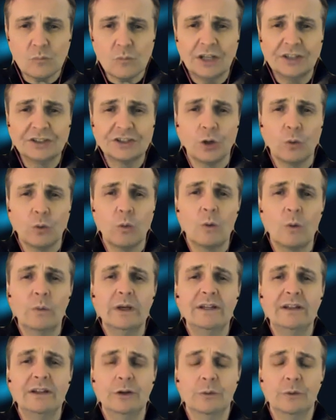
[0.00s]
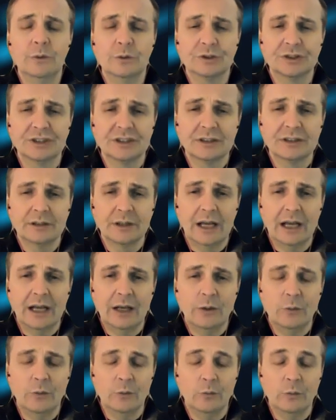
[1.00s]
So what we do is,
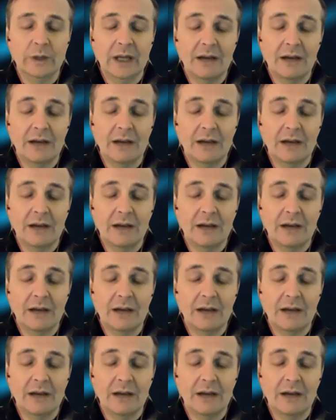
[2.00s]
we